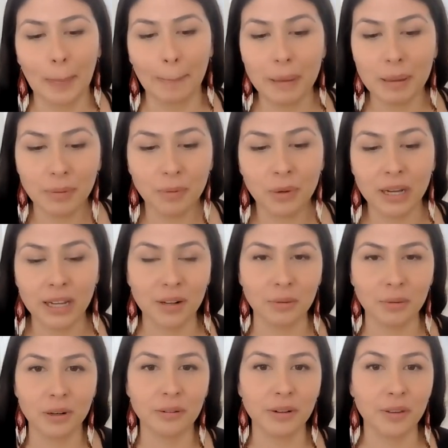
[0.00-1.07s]
people want you to
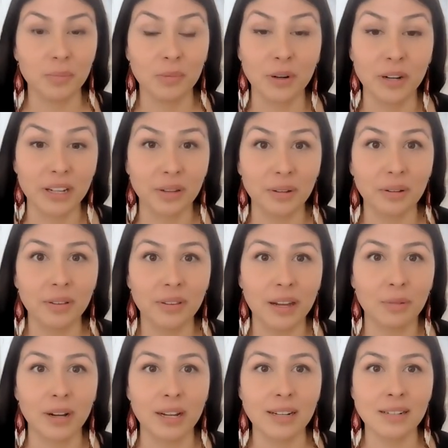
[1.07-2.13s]
work with more youth at
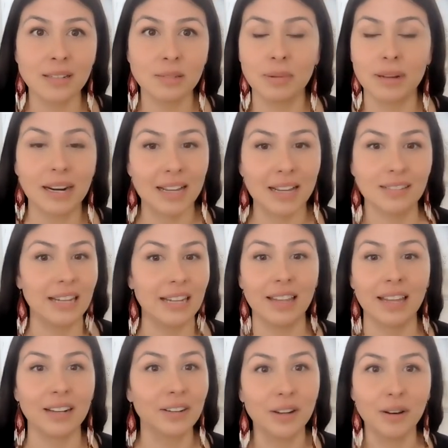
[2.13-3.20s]
once, but I say
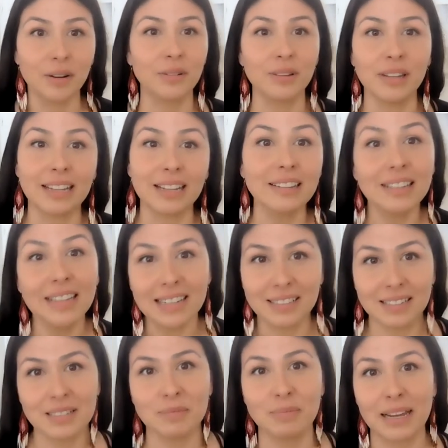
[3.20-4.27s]
like, no, like less
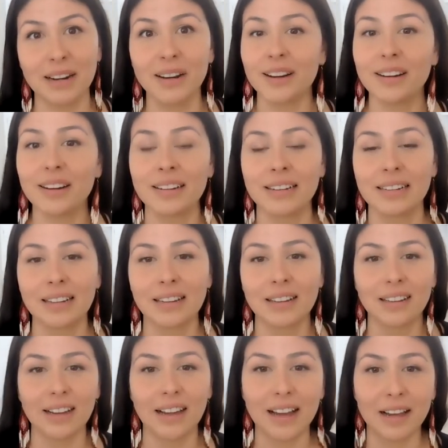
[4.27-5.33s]
is better.
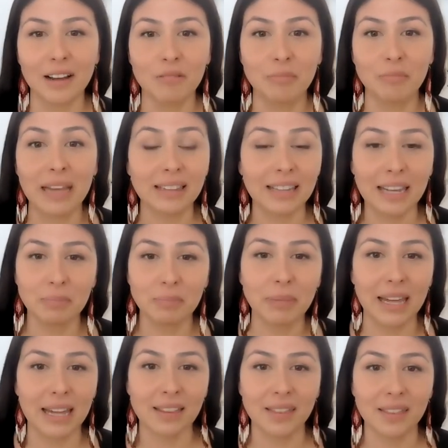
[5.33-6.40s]
And like
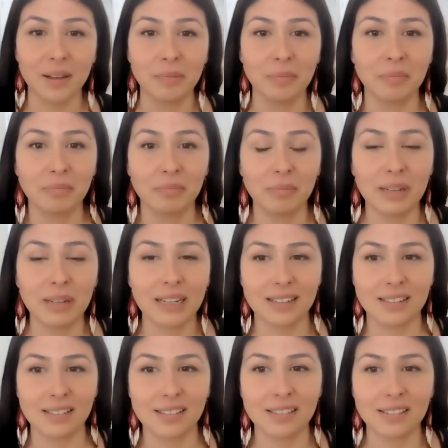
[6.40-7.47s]
pay them,
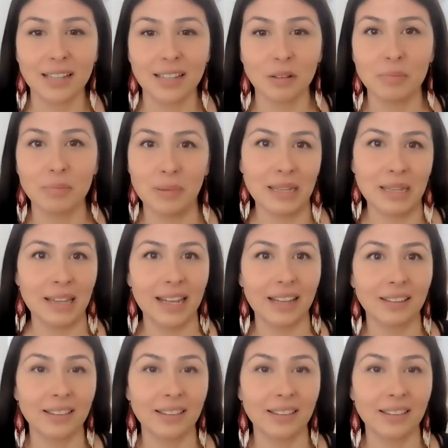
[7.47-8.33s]
because they'll be like,